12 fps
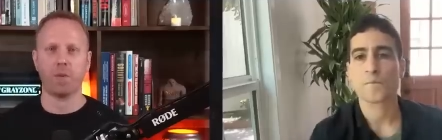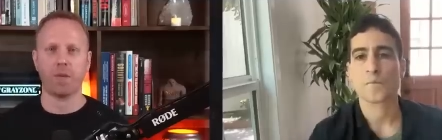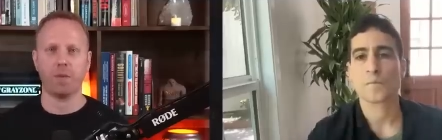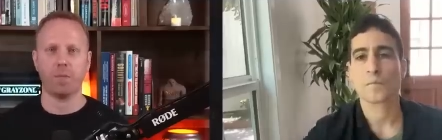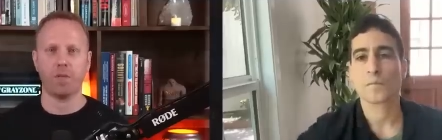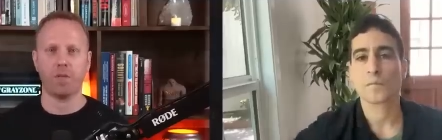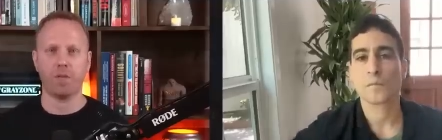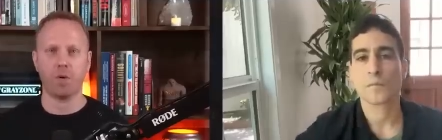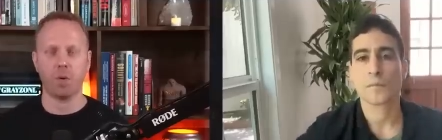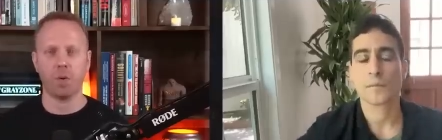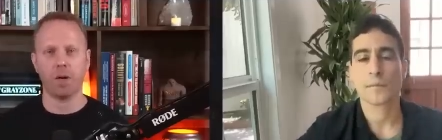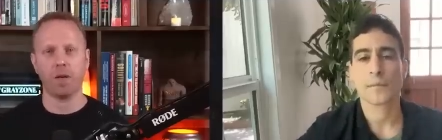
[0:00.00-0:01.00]
Speaker 1: we can put
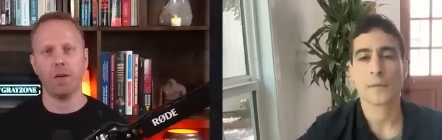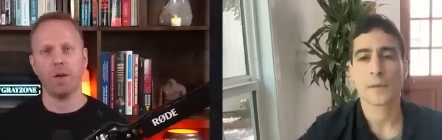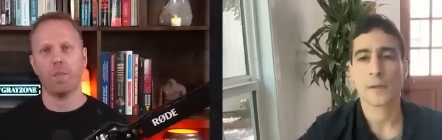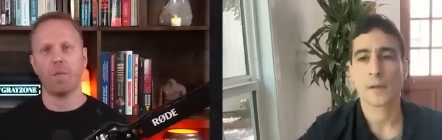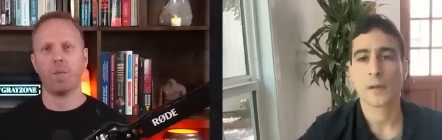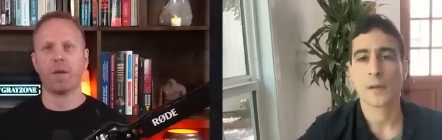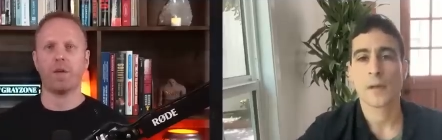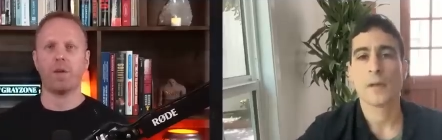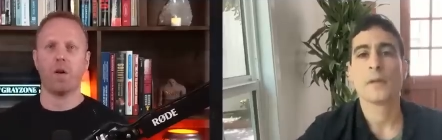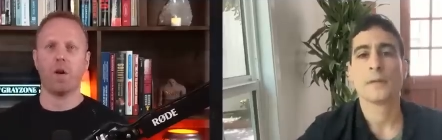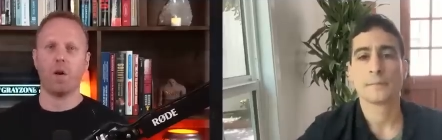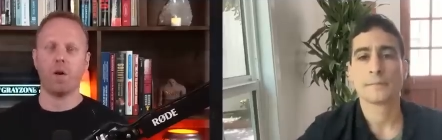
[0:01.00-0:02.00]
forward, but we can
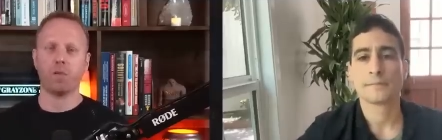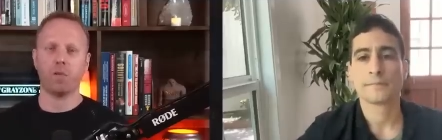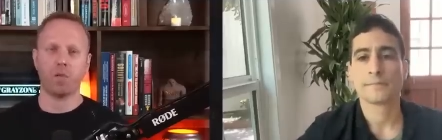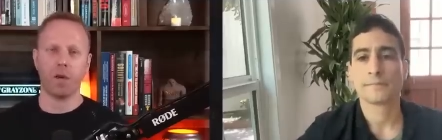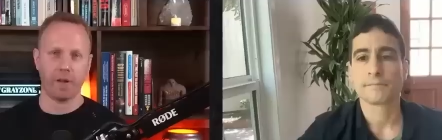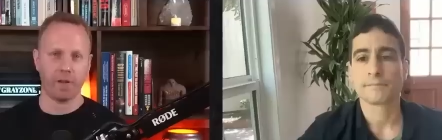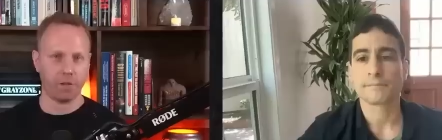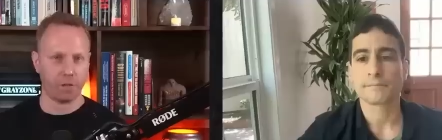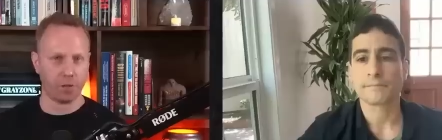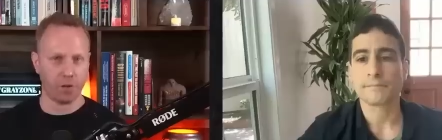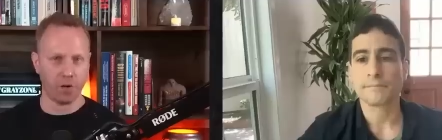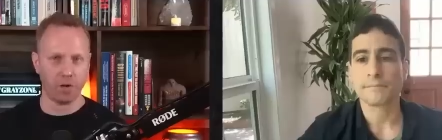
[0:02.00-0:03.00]
also raise
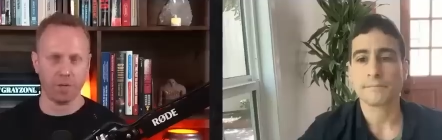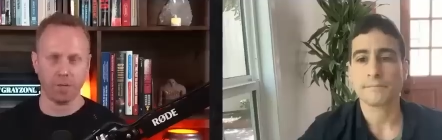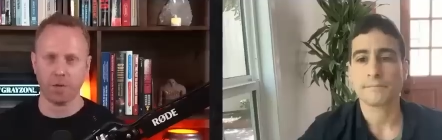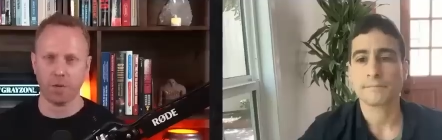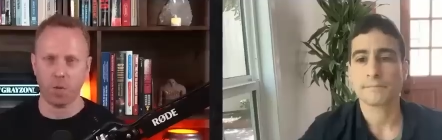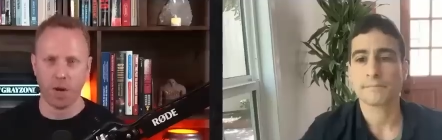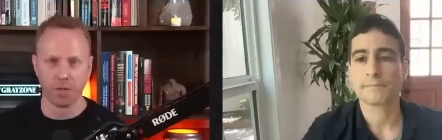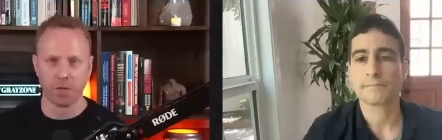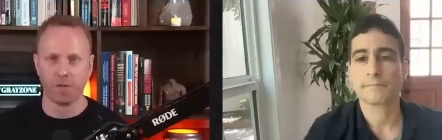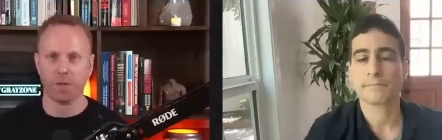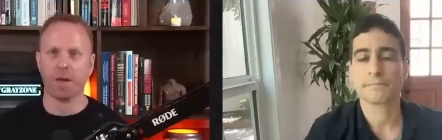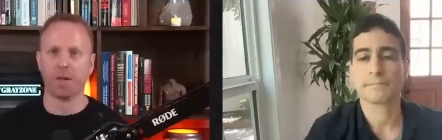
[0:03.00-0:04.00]
certain
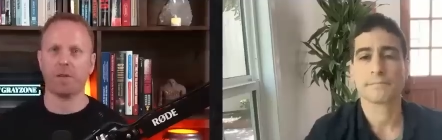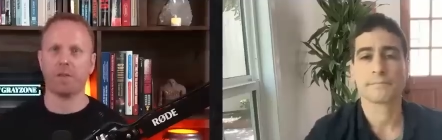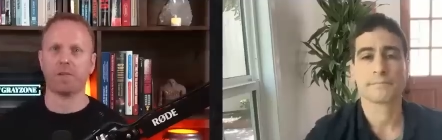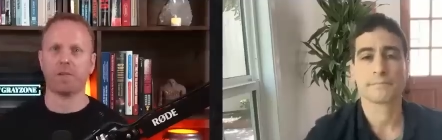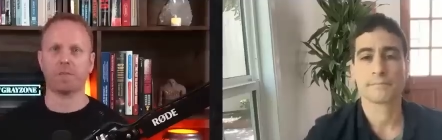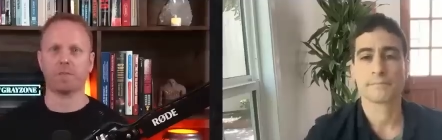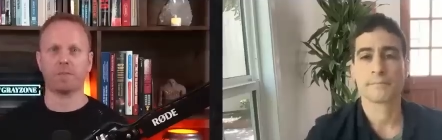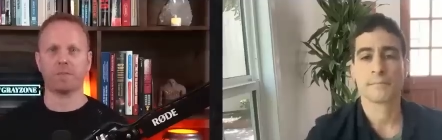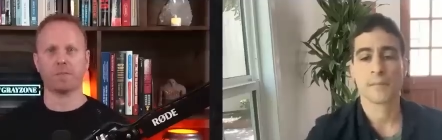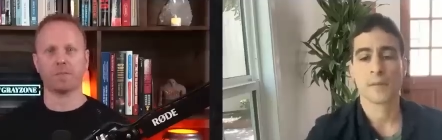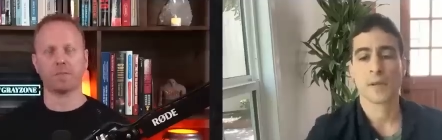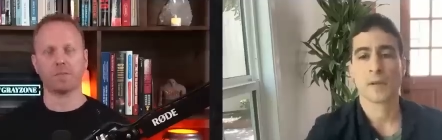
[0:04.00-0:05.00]
questions about this.
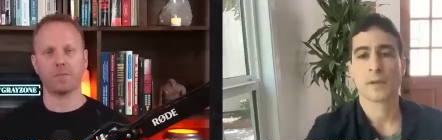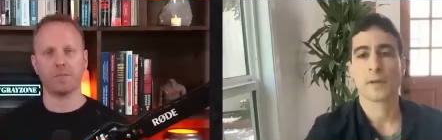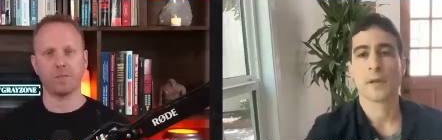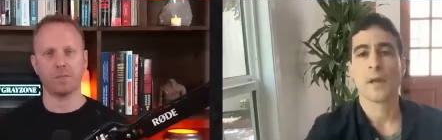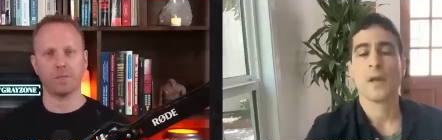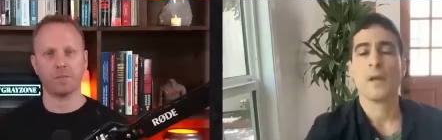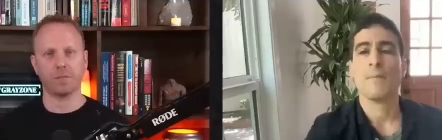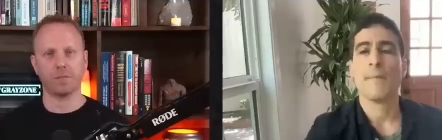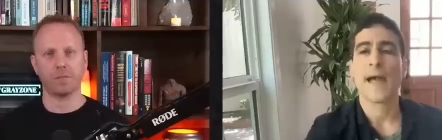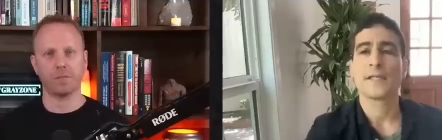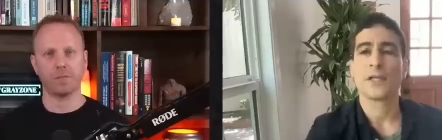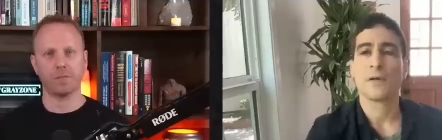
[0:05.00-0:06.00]

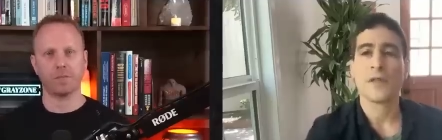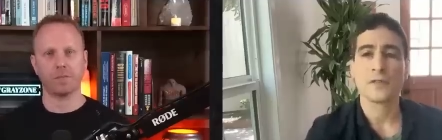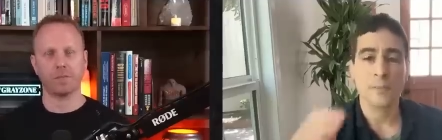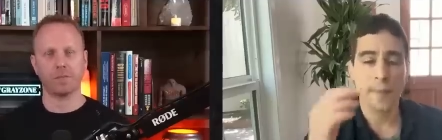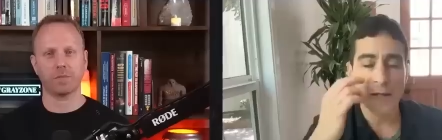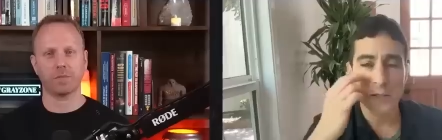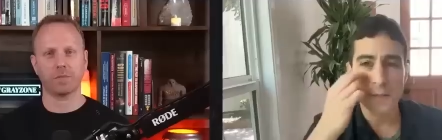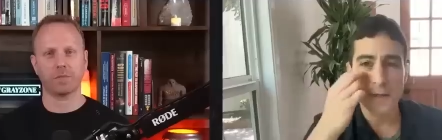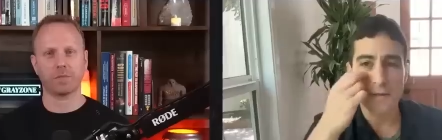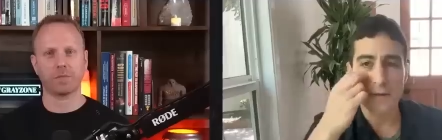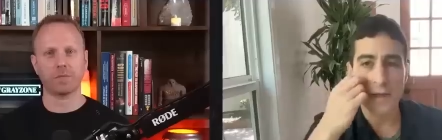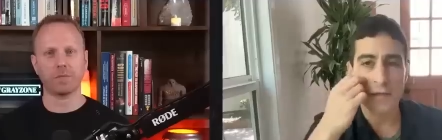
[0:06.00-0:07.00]
Speaker 2: Max, you know, this reminds me
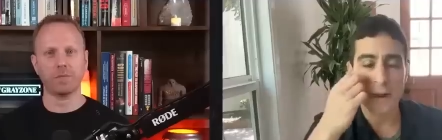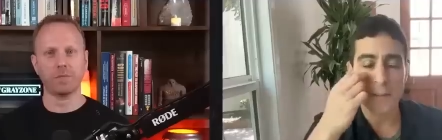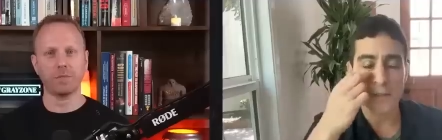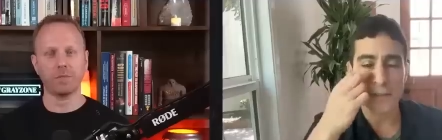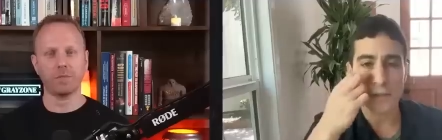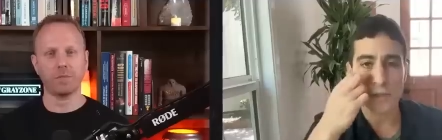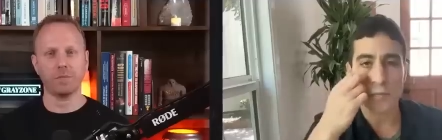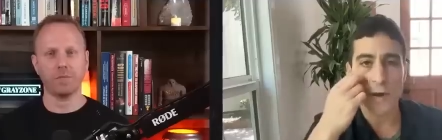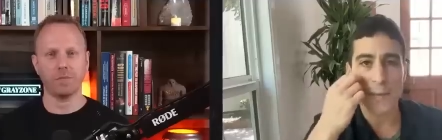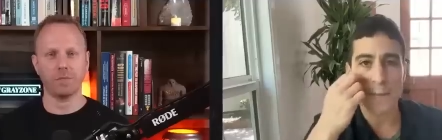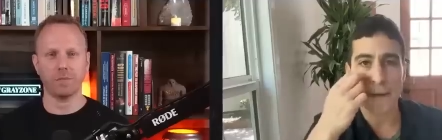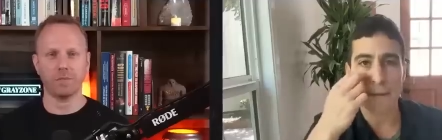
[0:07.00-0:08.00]
of another episode you
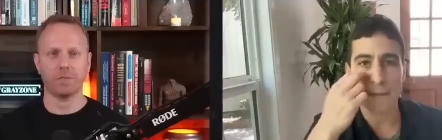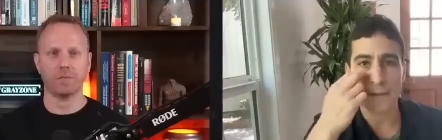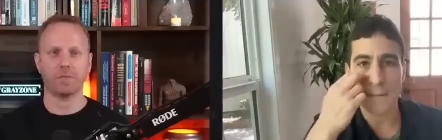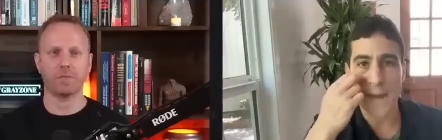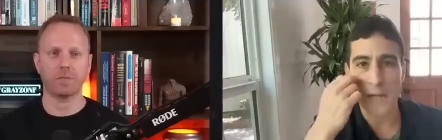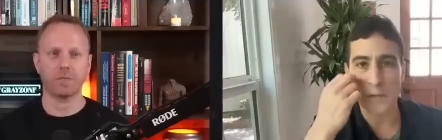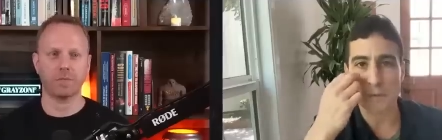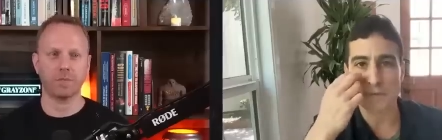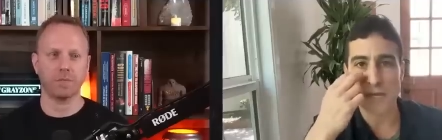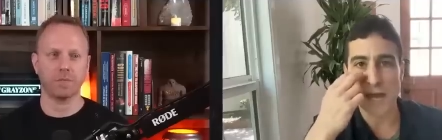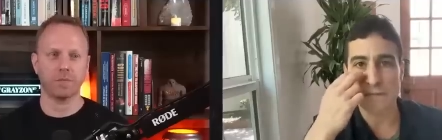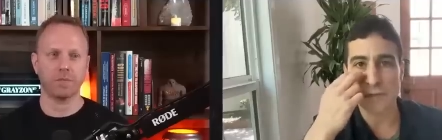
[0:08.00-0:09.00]
read about in The Management
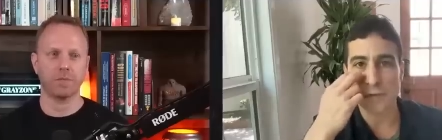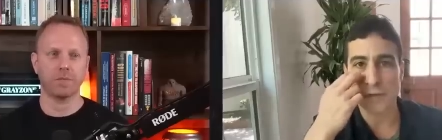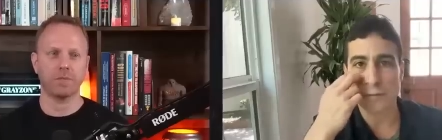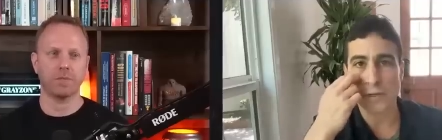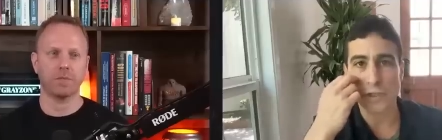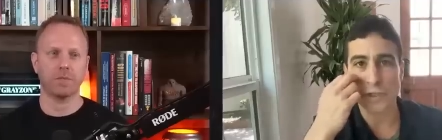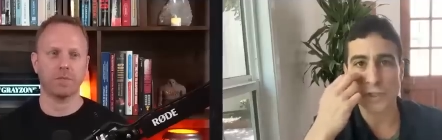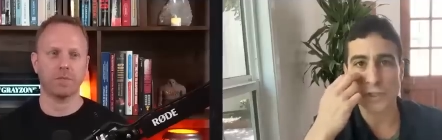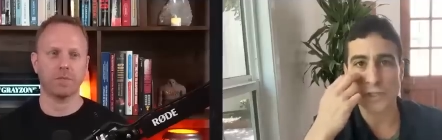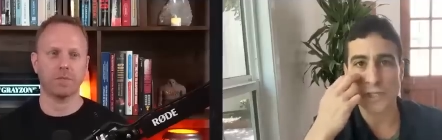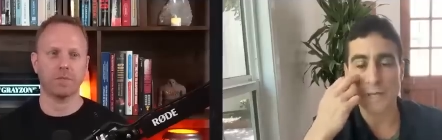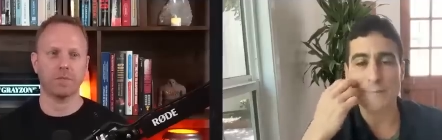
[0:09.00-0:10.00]
of Savagery, which
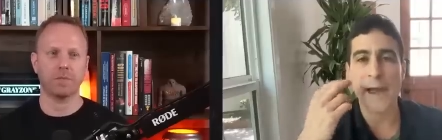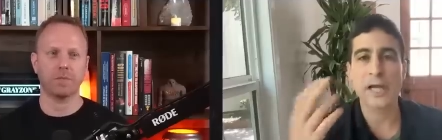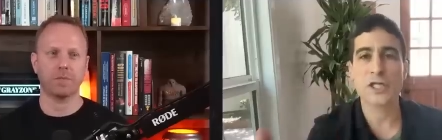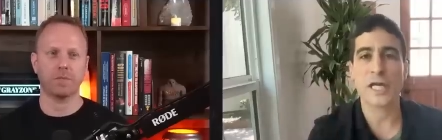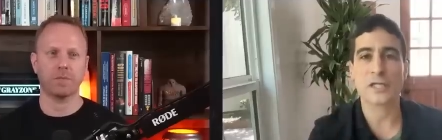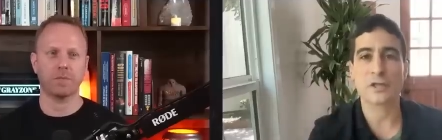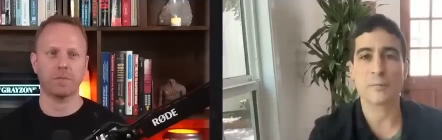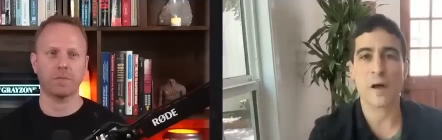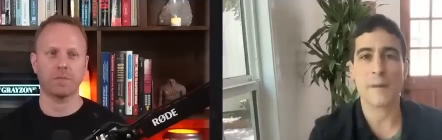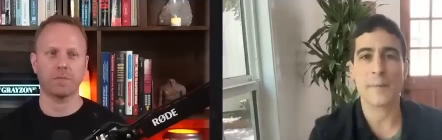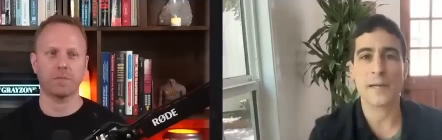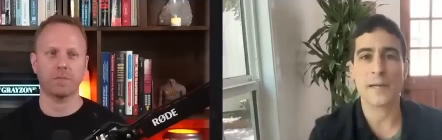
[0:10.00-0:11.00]
is the Manchester
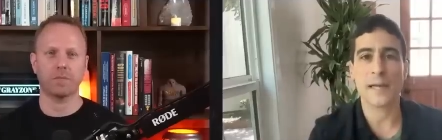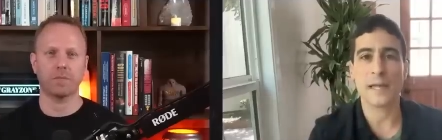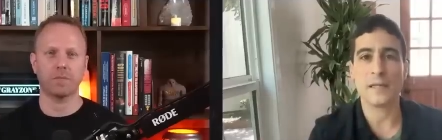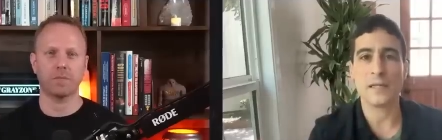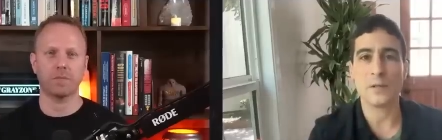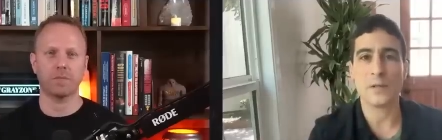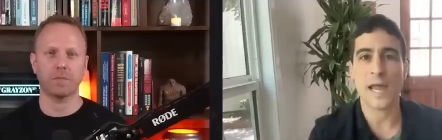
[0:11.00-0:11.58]
bombing in the